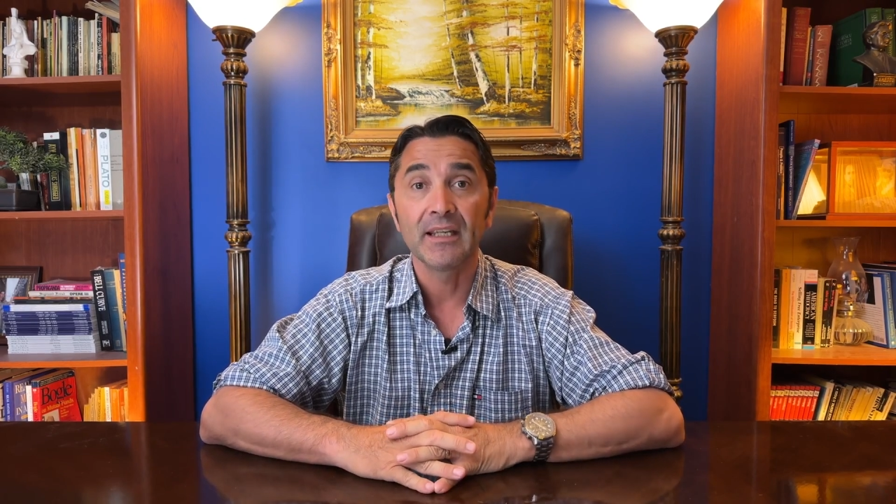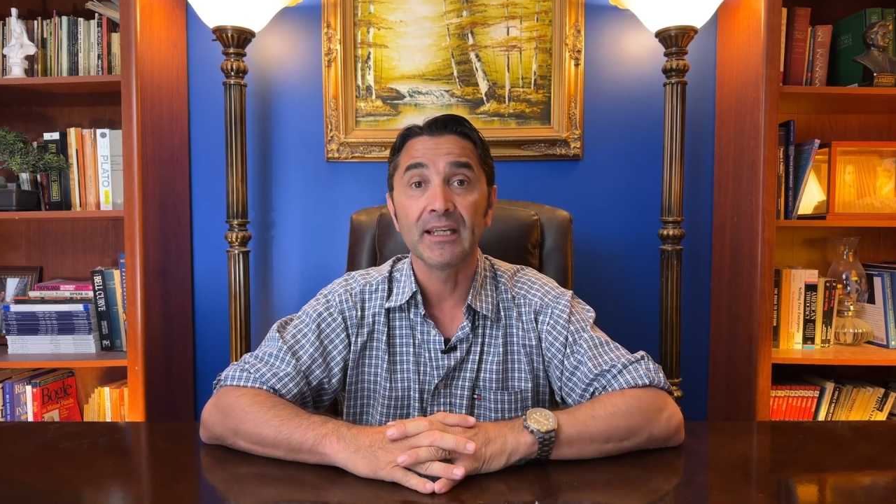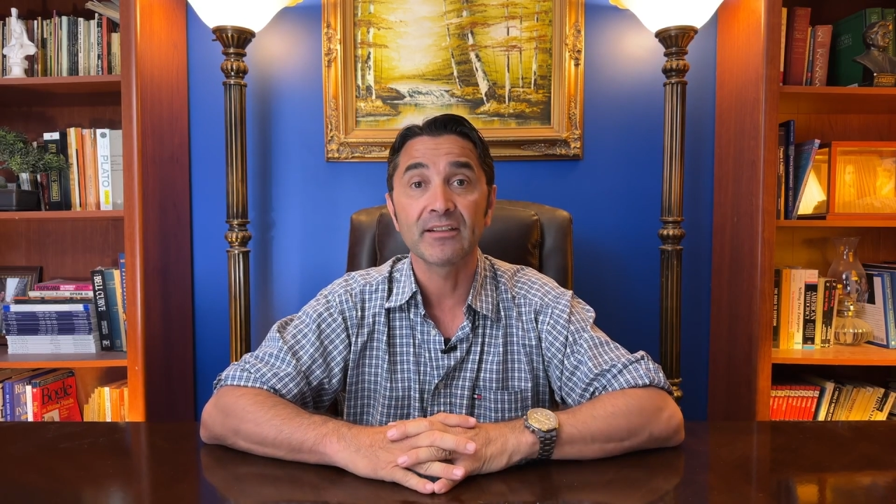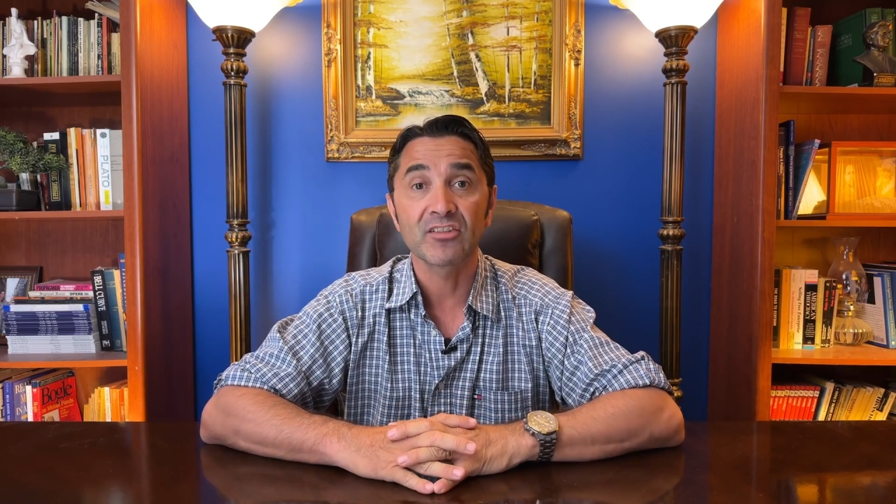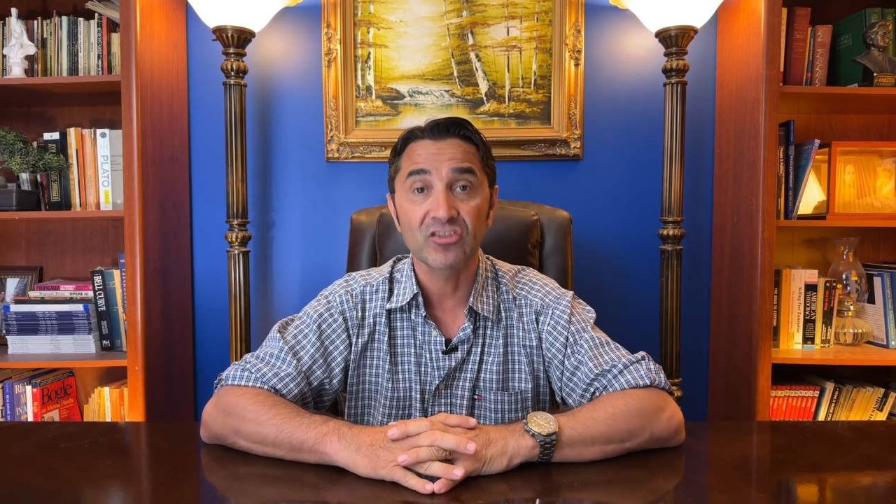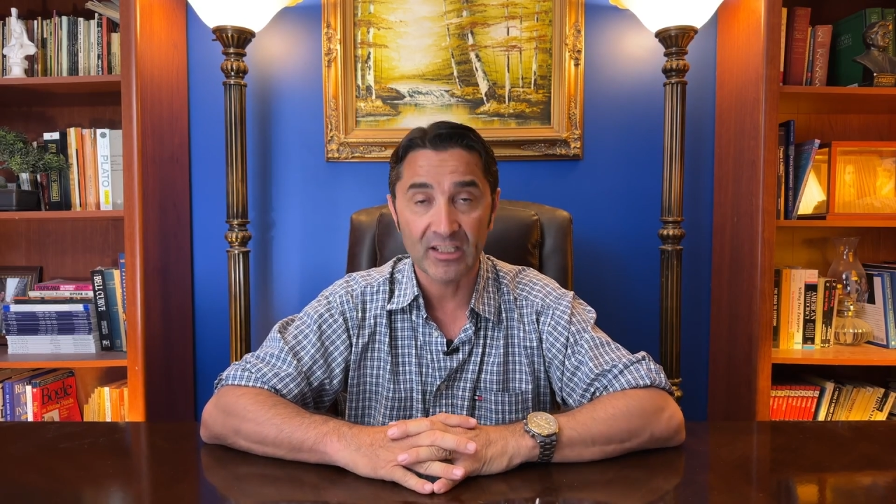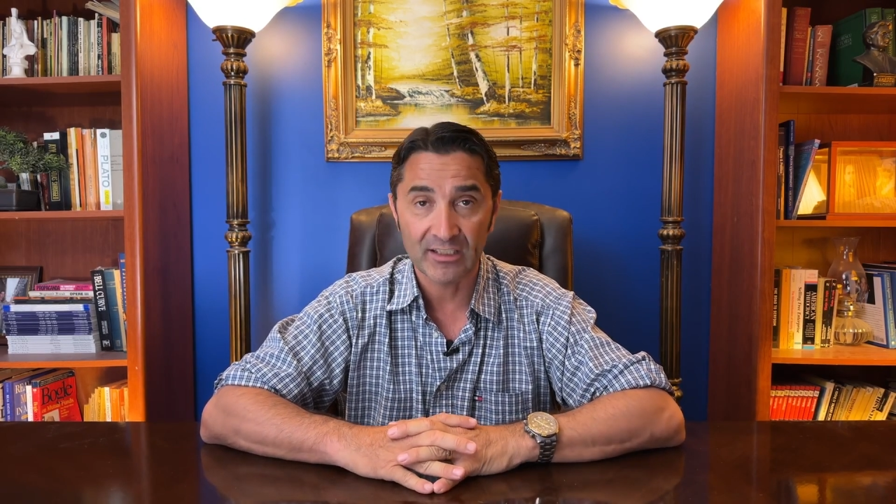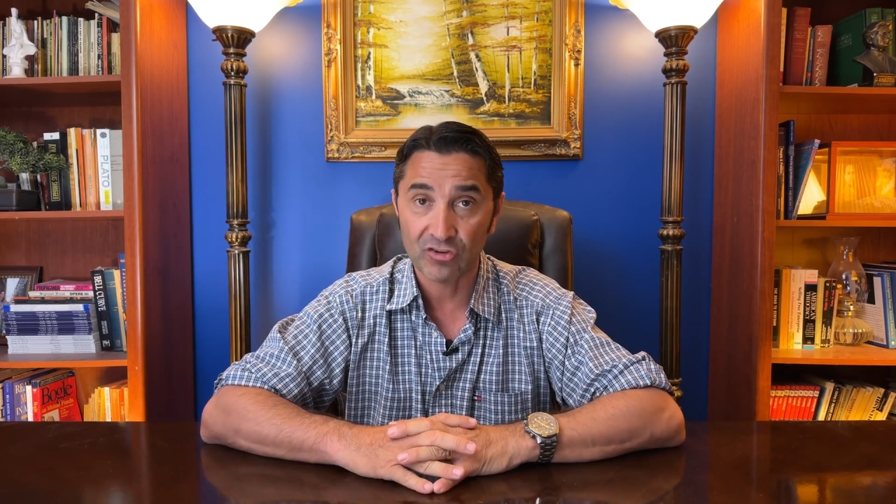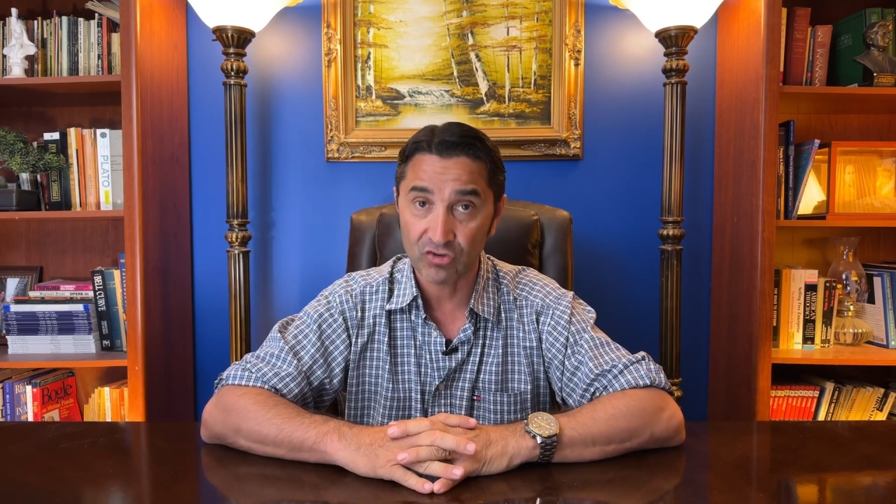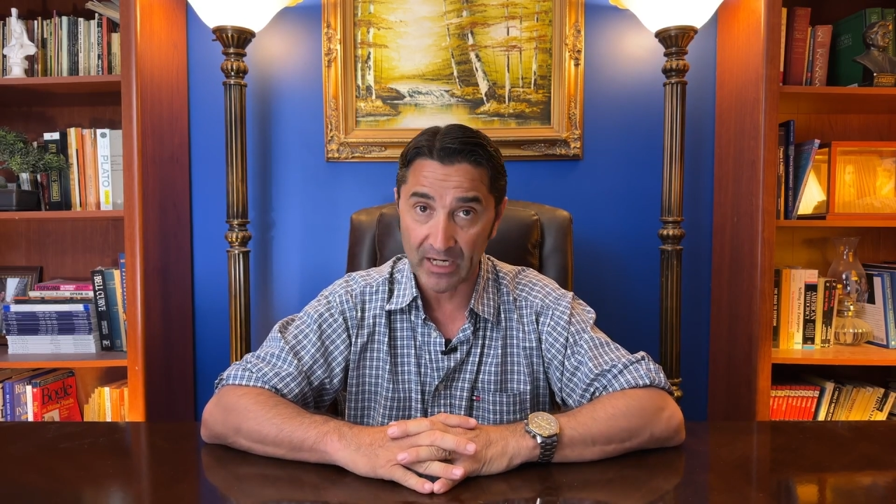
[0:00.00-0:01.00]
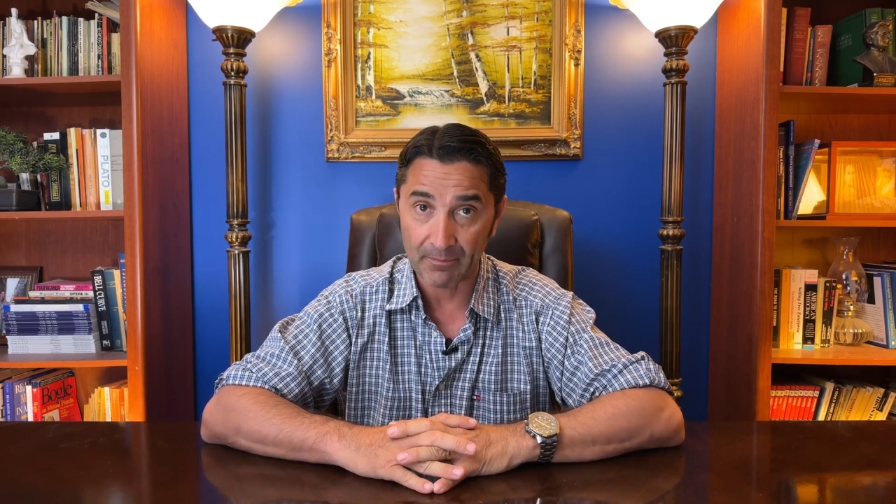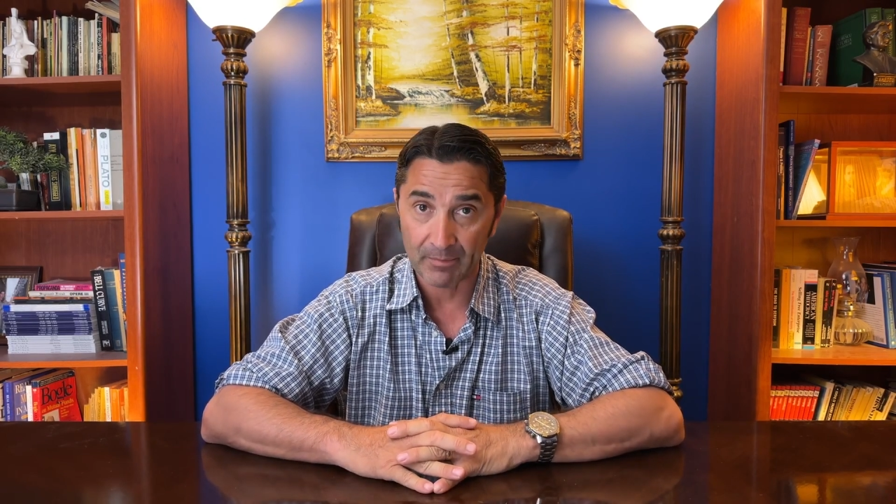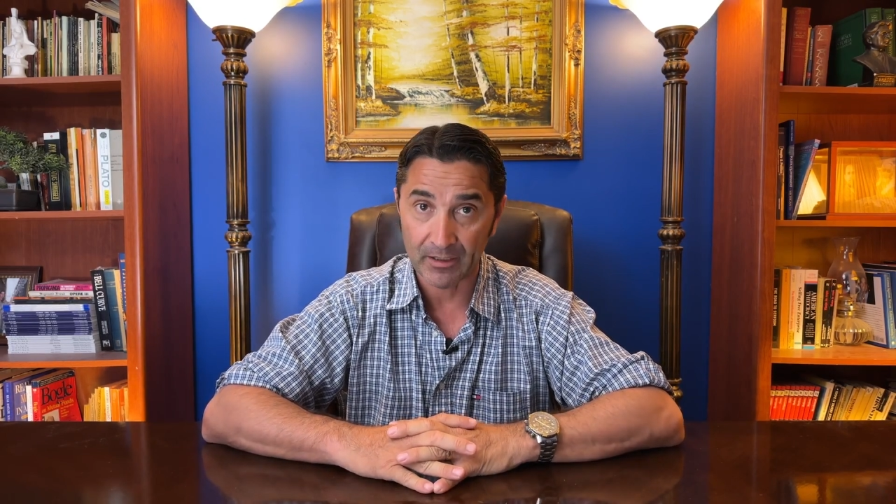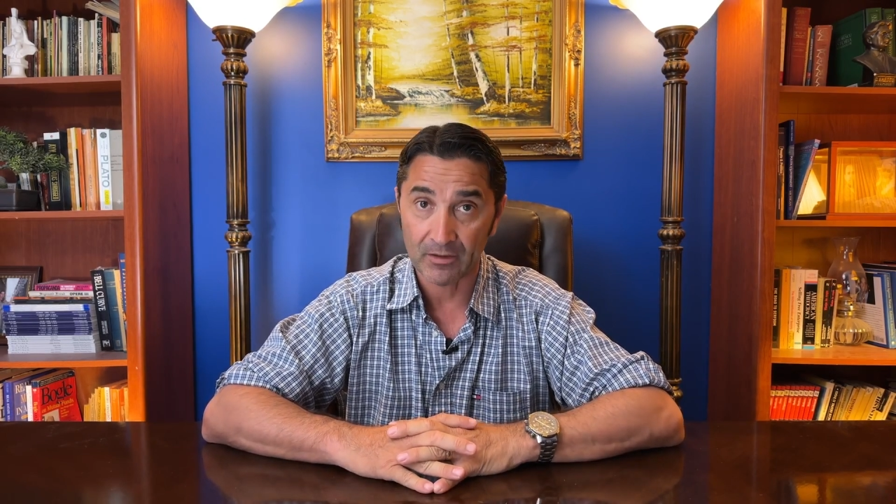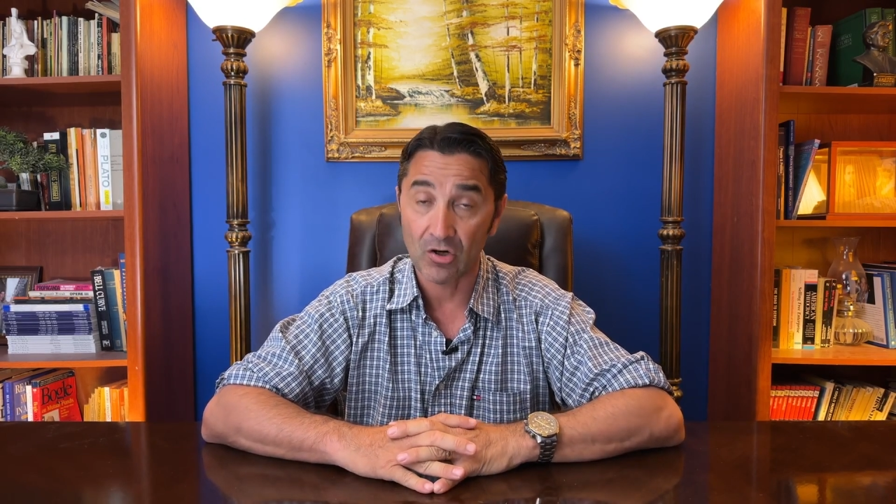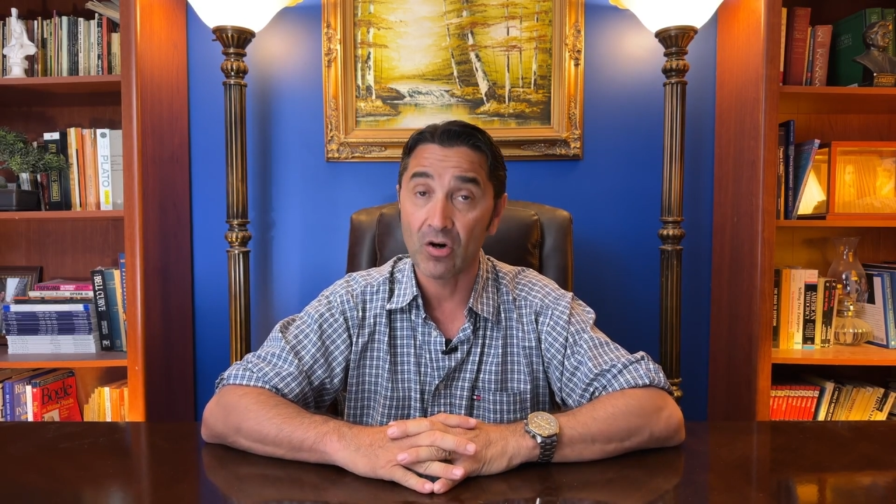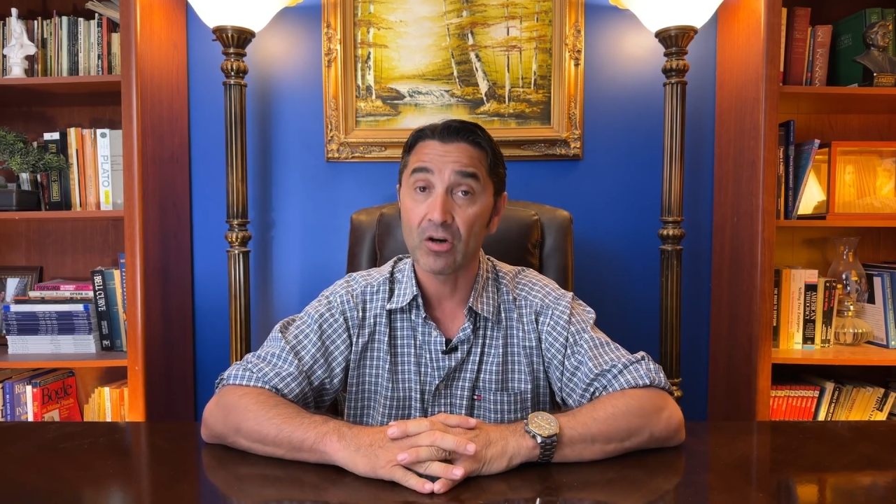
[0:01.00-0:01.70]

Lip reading: in a Senate chamber